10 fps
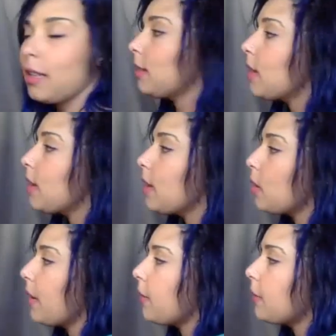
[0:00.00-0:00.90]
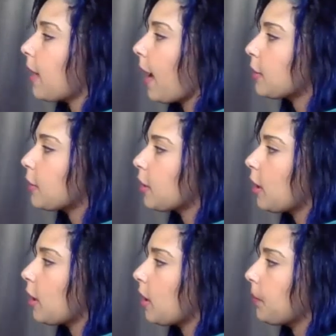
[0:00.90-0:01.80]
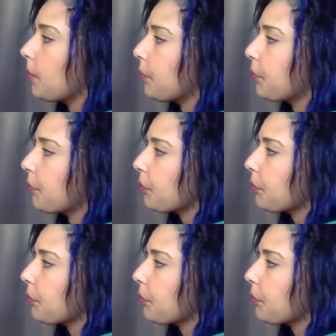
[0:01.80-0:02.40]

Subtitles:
get a little bit of texture